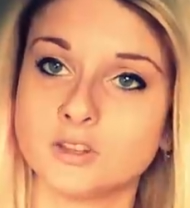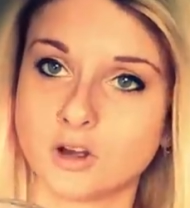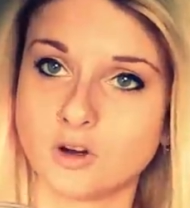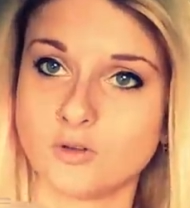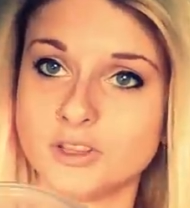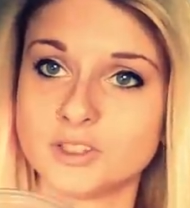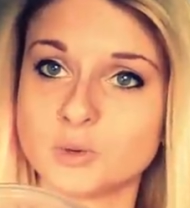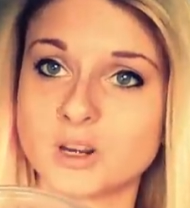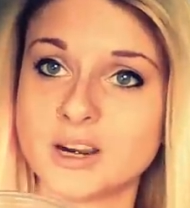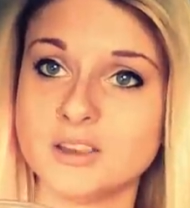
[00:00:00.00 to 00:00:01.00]
So this
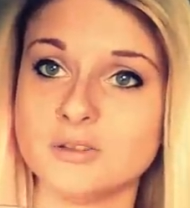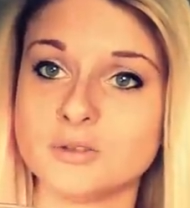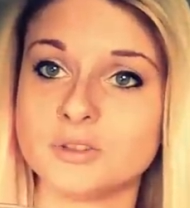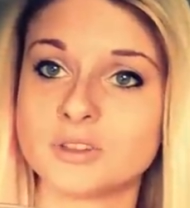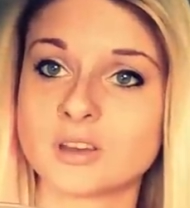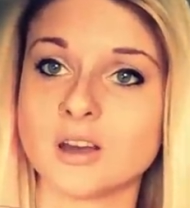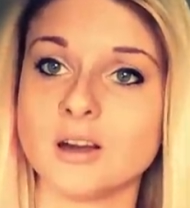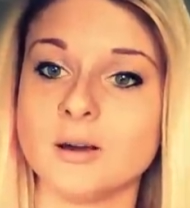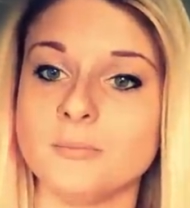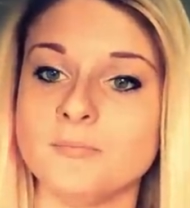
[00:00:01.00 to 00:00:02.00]
is what I use.
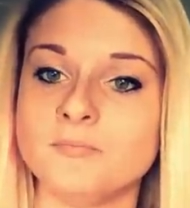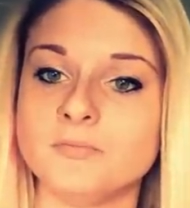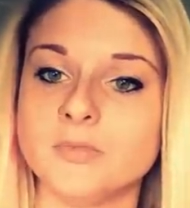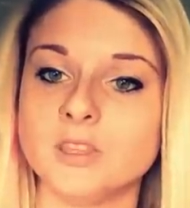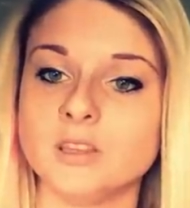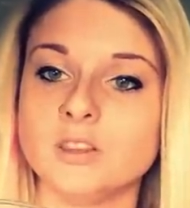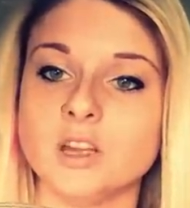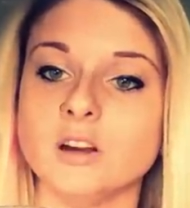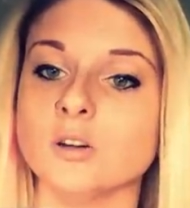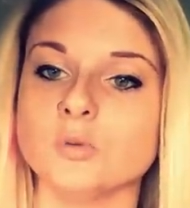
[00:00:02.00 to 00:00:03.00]

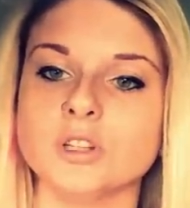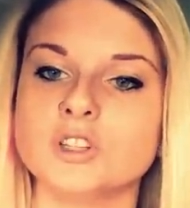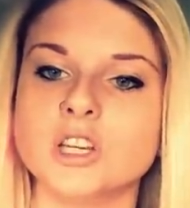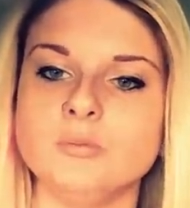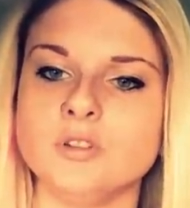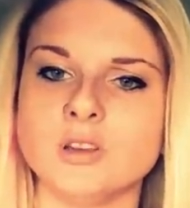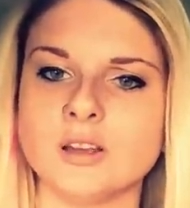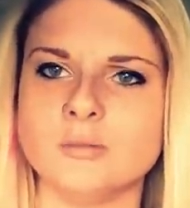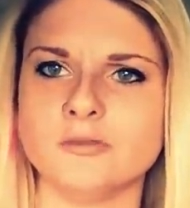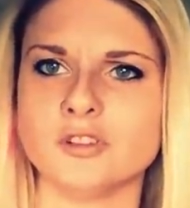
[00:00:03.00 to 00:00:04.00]
They're really cheap. You can
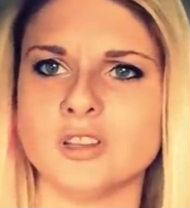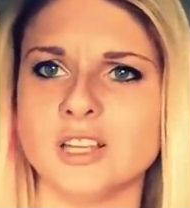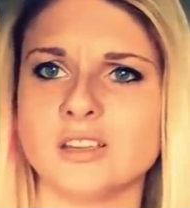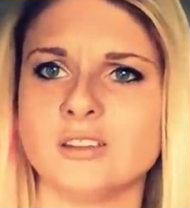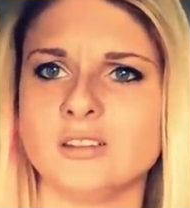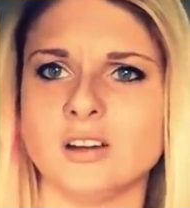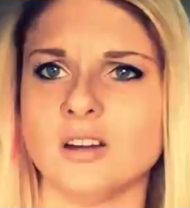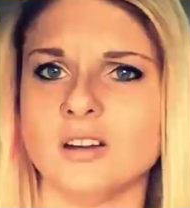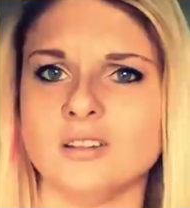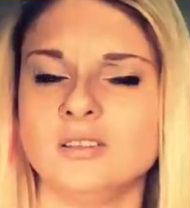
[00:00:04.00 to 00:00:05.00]
get them for like
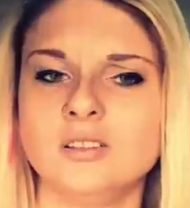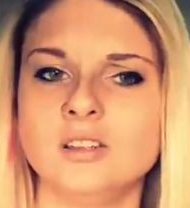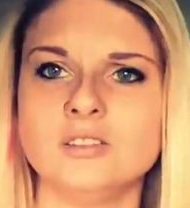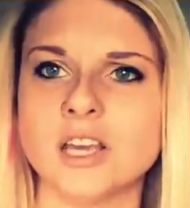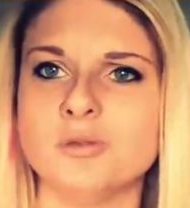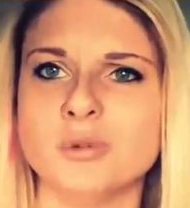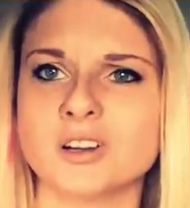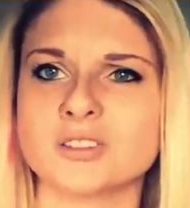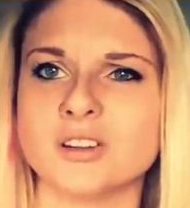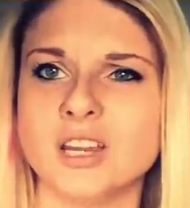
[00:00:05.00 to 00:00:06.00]
$10
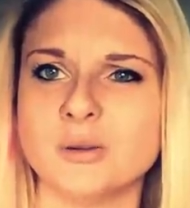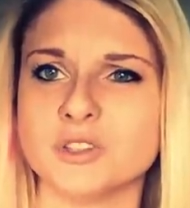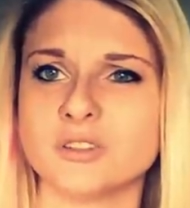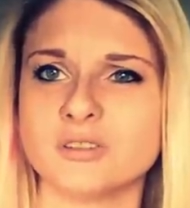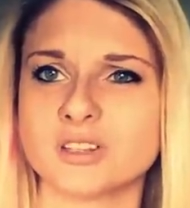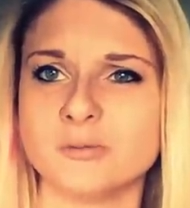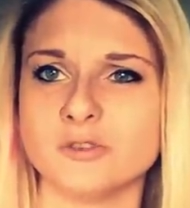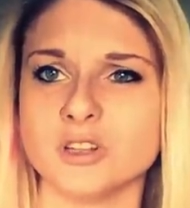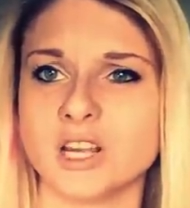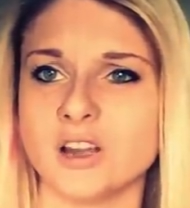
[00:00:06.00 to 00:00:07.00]
on Amazon or something
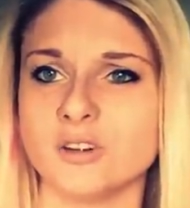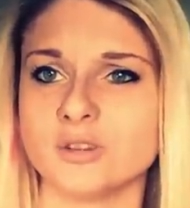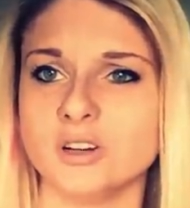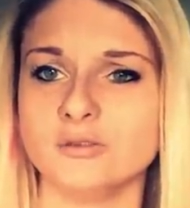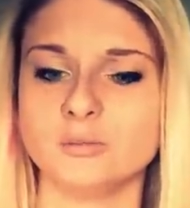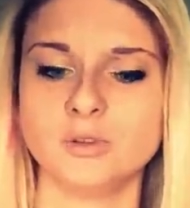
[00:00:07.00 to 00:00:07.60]
for like 100 of